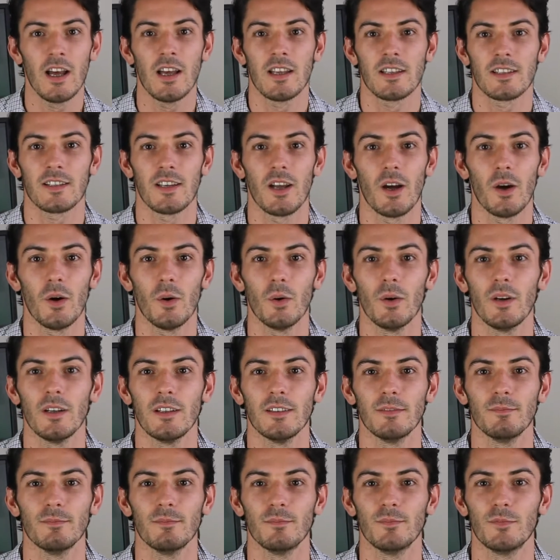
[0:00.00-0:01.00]
So
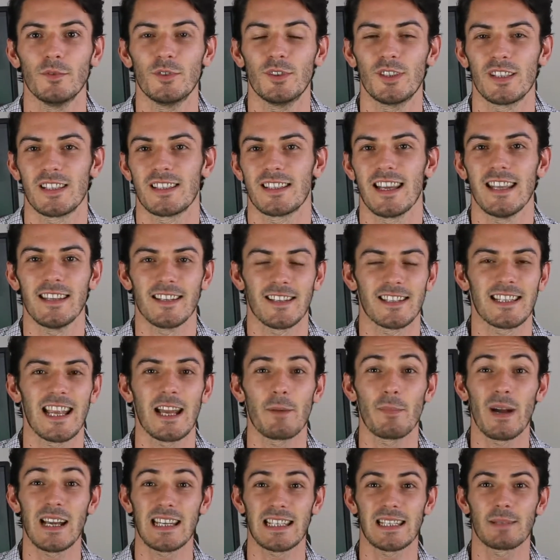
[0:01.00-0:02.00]
just in the
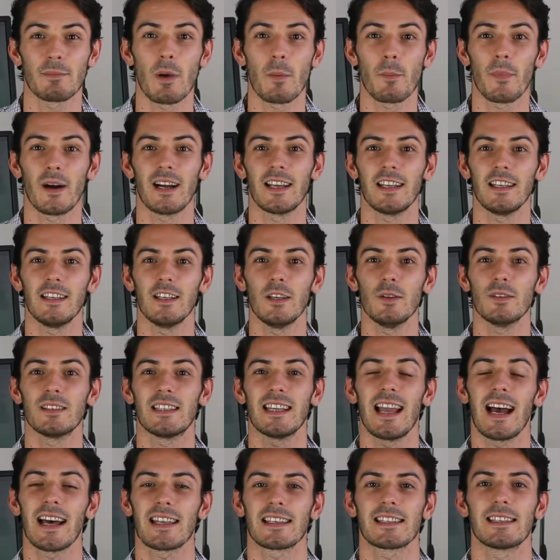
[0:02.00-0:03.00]
same way someone might use
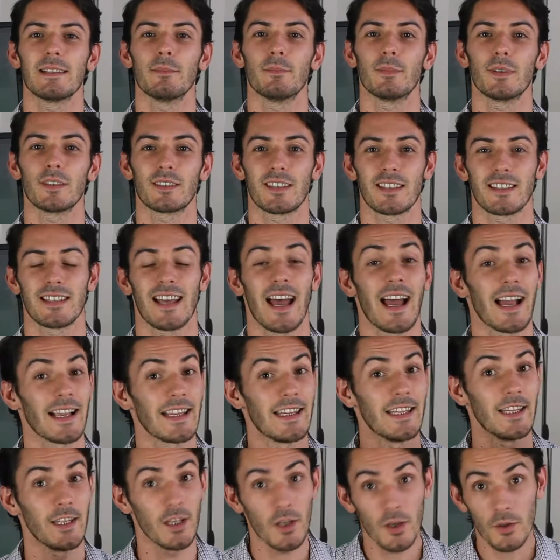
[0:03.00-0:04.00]
the @ symbol to
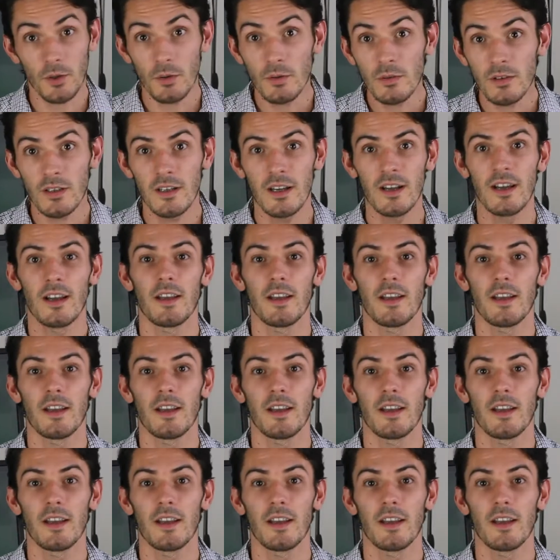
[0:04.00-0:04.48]
tag you,